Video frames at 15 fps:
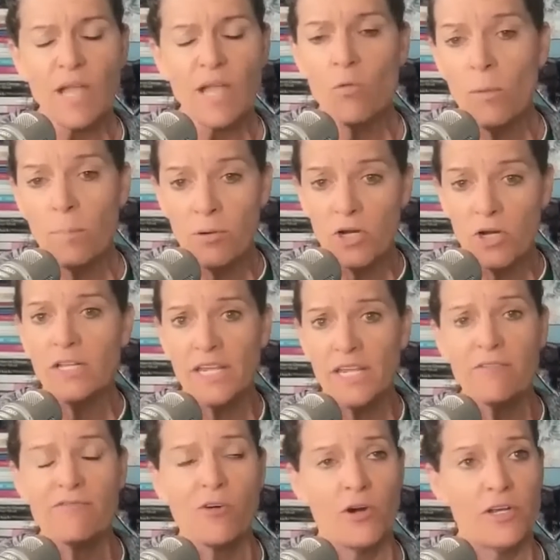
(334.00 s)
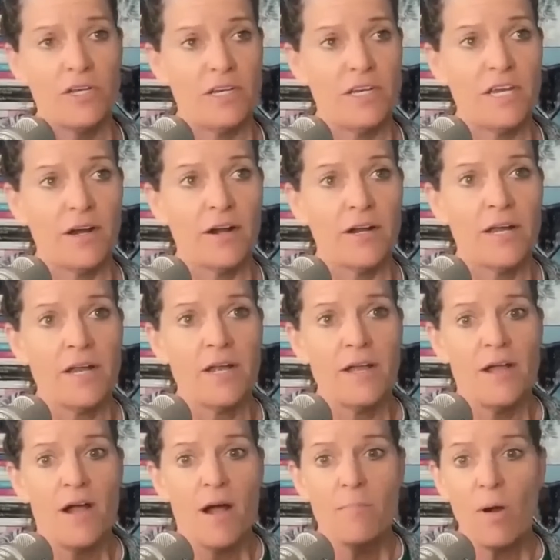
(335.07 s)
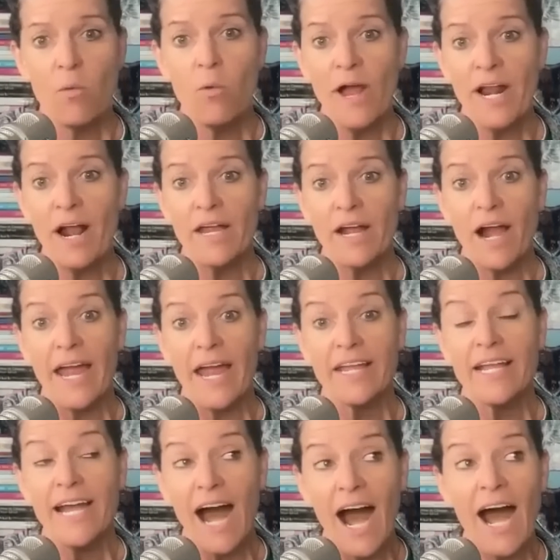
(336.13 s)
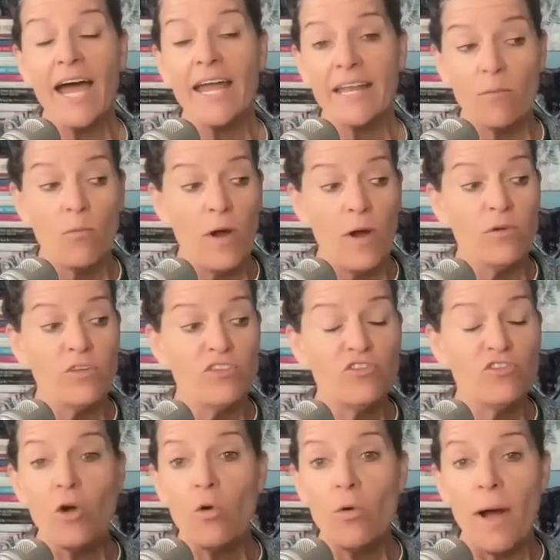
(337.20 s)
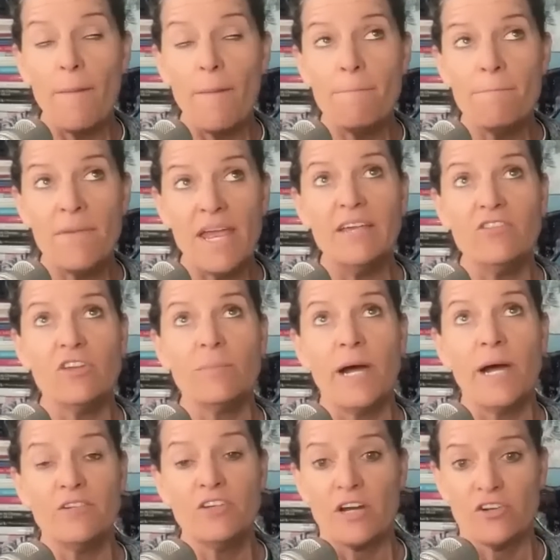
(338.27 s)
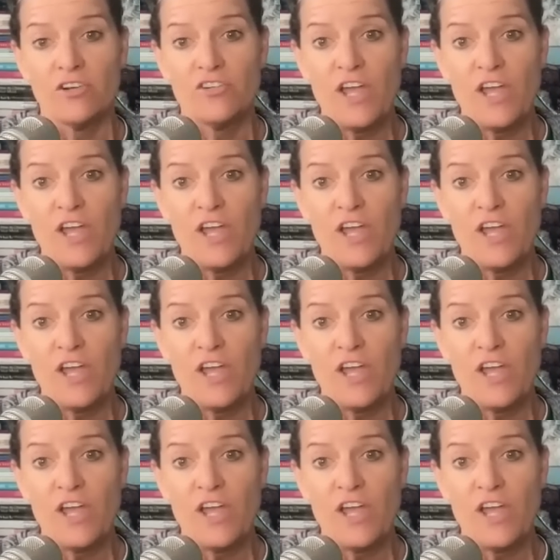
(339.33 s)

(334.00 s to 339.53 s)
We'll put a link for it in here. But what I got and what was so amazing about Dr.